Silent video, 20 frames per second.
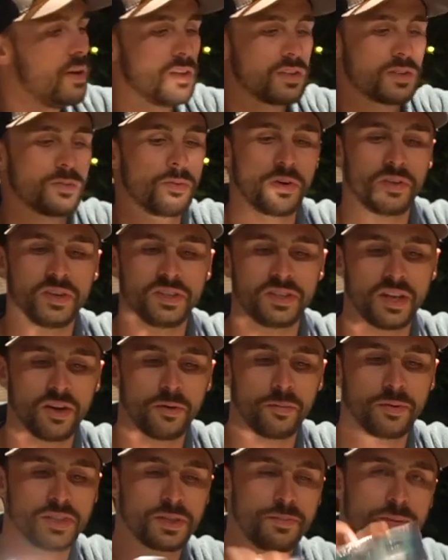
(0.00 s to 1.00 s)
So one of these
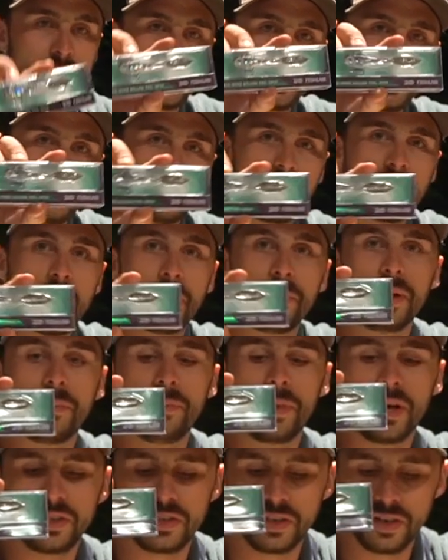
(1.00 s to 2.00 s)
tail spins. They come in
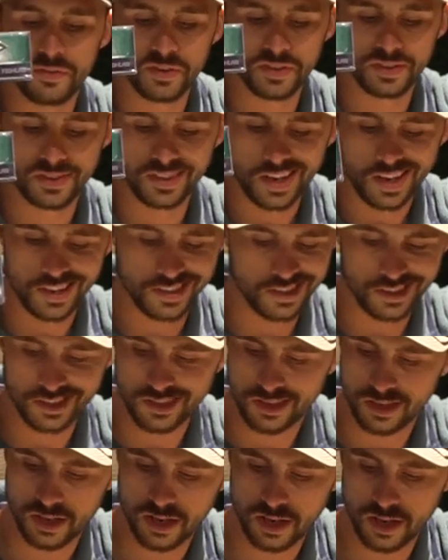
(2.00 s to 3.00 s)
a bunch of different
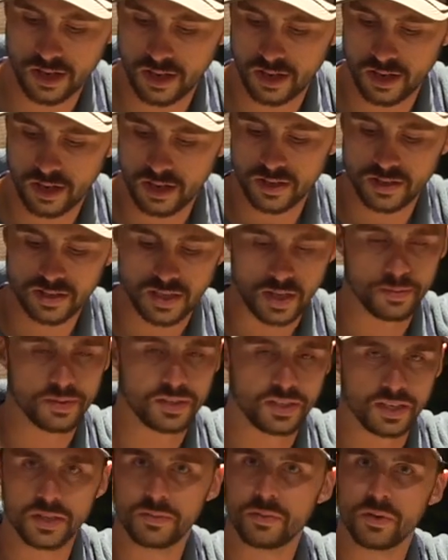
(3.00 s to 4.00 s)
sizes. Same
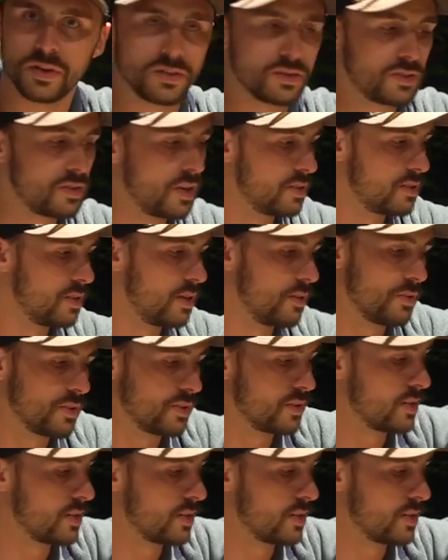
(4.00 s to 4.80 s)
as these ones, tons of different